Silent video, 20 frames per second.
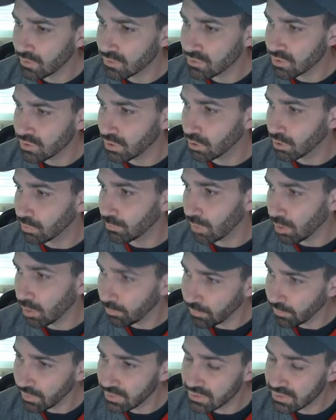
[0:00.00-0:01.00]
So
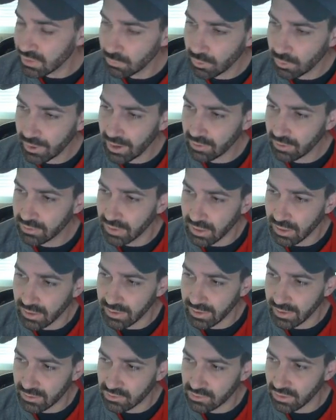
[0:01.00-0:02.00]
hopefully someone out there
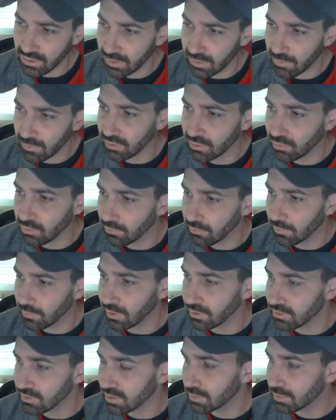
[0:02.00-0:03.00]
can actually hear me on 12
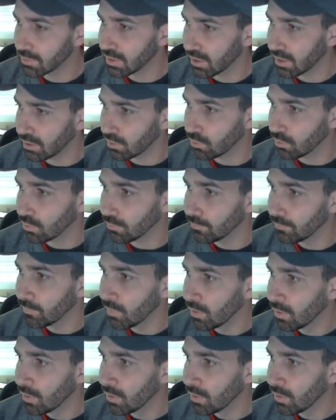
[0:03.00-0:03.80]
meters. That'd be kind of cool.